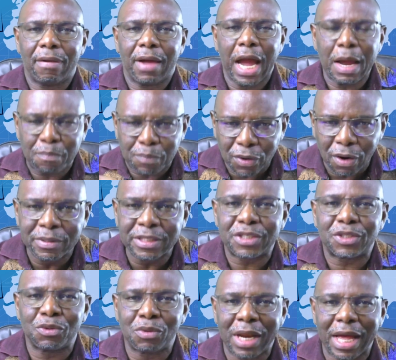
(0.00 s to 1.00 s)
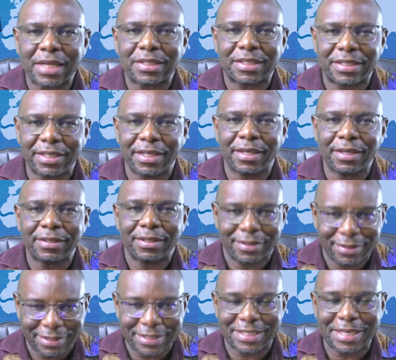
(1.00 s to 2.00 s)
I promised you last year,
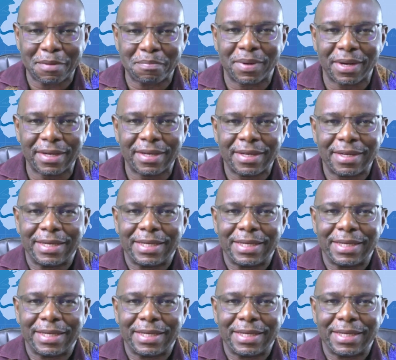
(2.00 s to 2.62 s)
December,